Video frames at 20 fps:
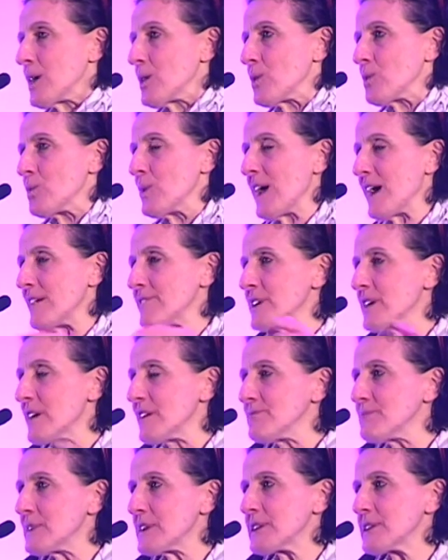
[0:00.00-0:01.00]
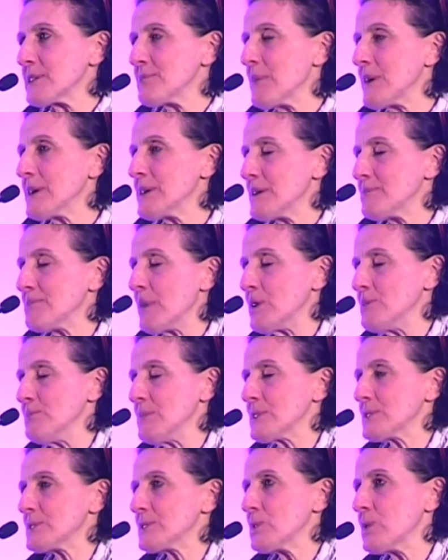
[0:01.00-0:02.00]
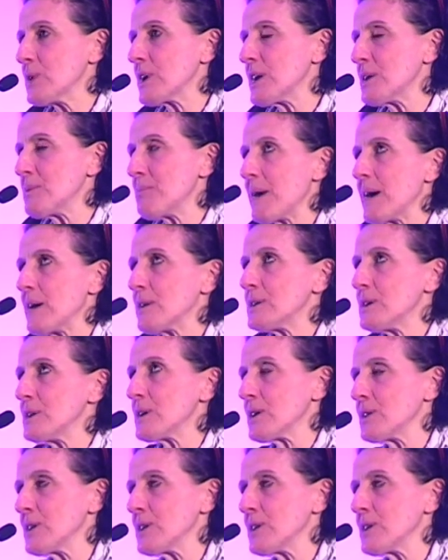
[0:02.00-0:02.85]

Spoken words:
We have a government at the moment talking about,